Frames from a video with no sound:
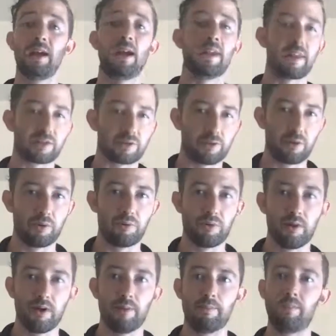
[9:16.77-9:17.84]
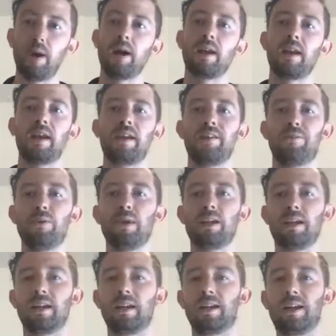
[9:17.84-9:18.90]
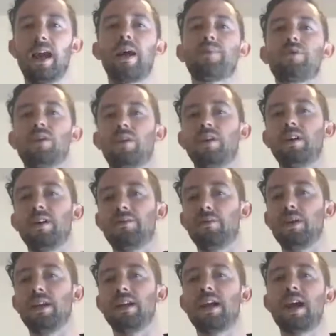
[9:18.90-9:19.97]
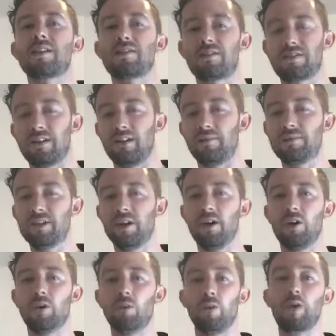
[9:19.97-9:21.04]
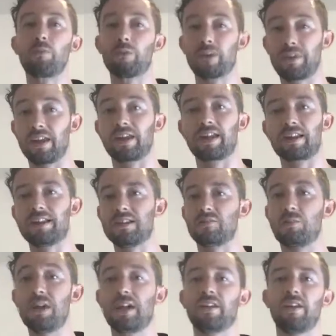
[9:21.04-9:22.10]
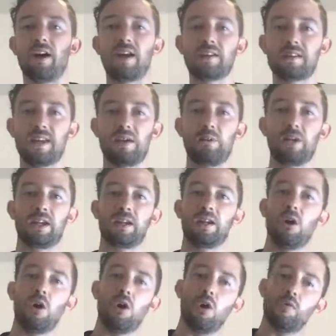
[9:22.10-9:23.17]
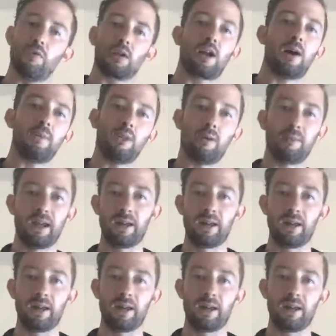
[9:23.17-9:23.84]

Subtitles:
And that's true. But if we can catch ourselves when we're thinking these weak thoughts, and we can overcome them.